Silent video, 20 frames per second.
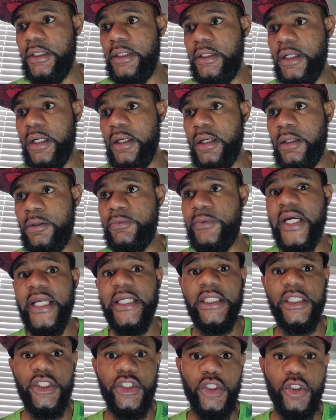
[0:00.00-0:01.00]
ready
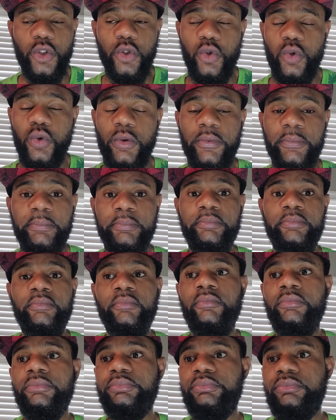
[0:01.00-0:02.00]
to,
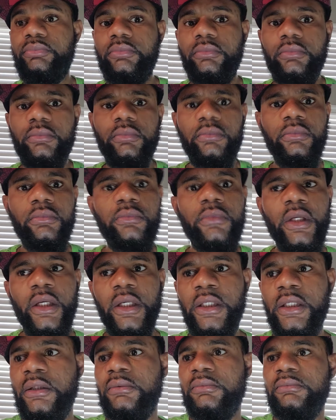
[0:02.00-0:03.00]
you
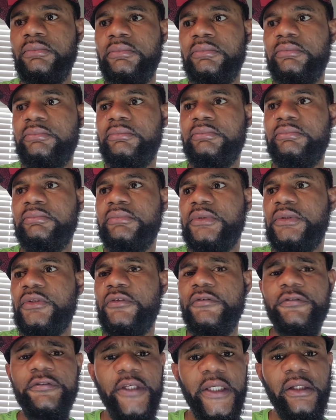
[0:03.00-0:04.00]
know, to
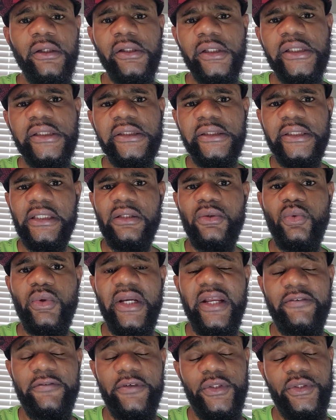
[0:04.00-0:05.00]
feel good, you know,
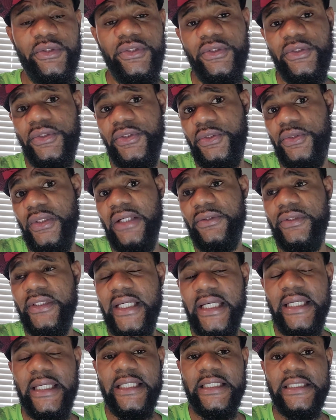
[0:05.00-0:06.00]
whenever you're trying to
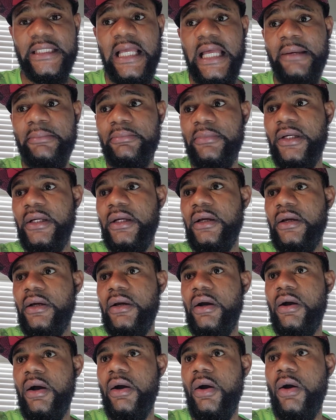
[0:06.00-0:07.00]
take the exam.
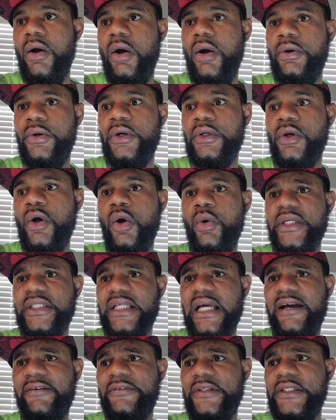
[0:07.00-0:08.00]
Don't always
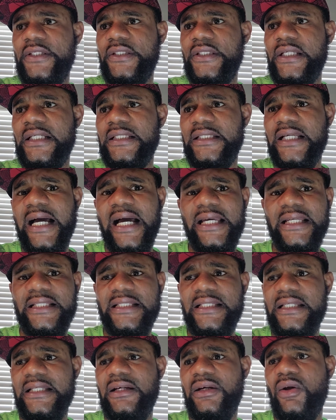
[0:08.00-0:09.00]
have this
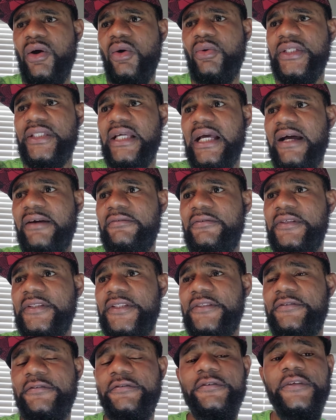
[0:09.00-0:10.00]
anxiety, don't always have
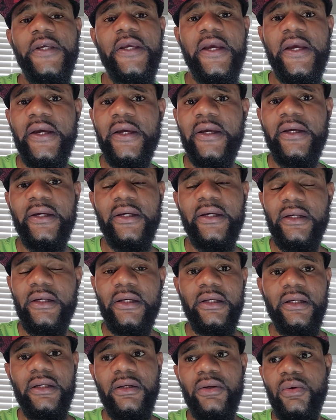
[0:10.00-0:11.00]
this fear,
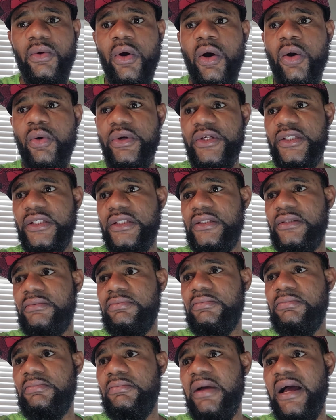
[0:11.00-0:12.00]
you know, always
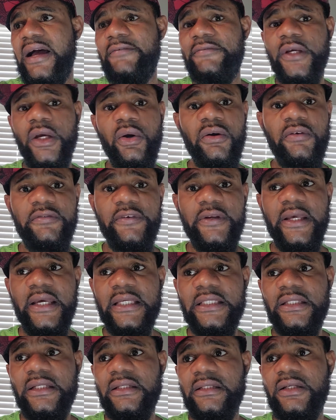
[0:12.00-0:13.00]
have the
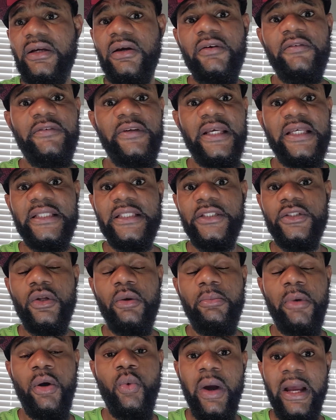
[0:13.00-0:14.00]
confidence, because confidence is
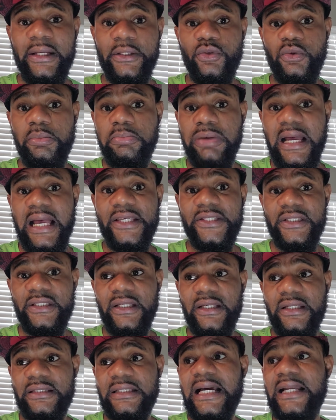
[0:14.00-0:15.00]
number one to pass it.
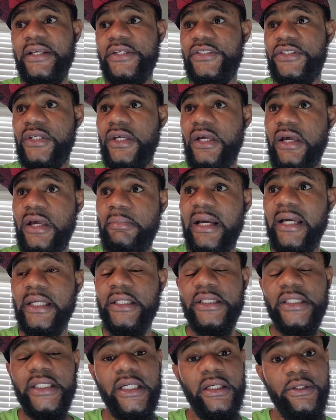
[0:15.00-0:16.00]
Because that exam, I can
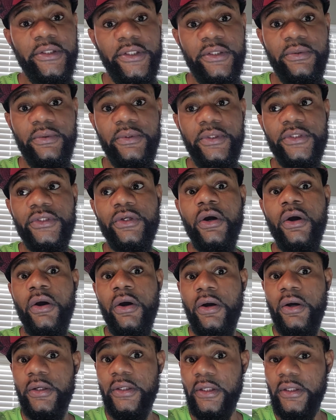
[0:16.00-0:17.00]
tell you, is
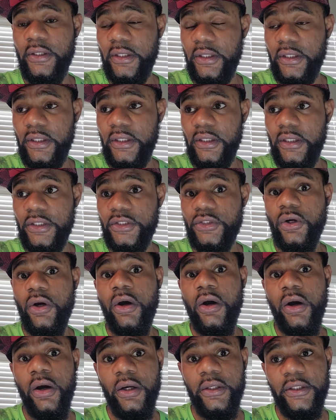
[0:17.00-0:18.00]
hard. It's
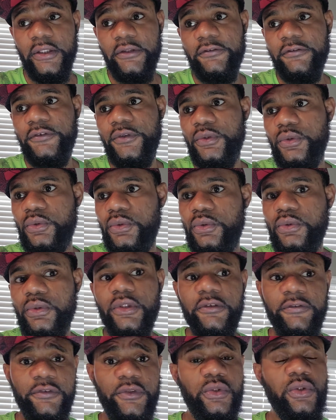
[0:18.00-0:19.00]
hard if you
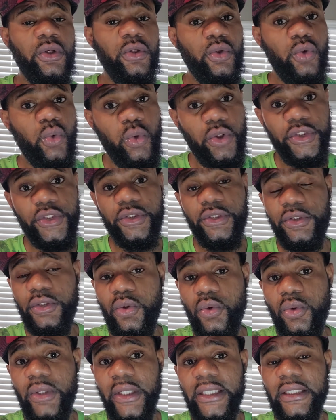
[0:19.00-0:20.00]
don't know what you're
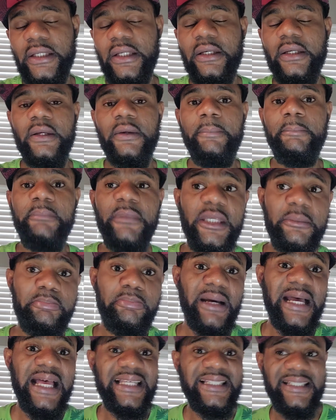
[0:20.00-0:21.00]
doing. Me
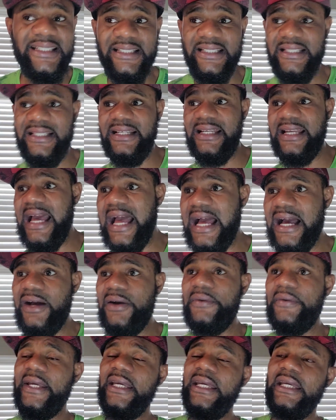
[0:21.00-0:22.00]
passing it
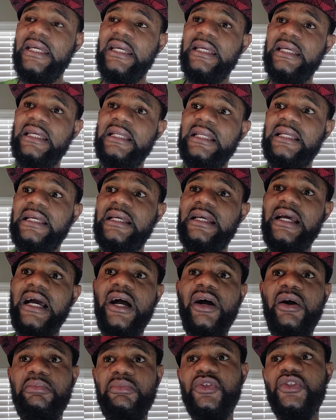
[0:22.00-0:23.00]
now, and I
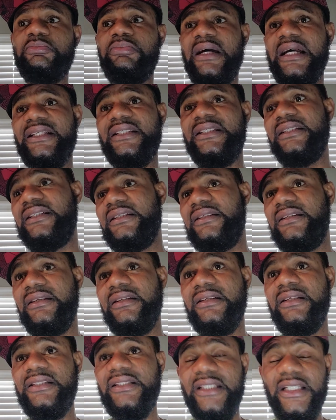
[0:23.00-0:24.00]
almost passed it,
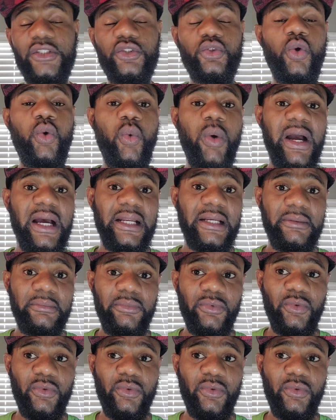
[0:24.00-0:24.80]
the 601,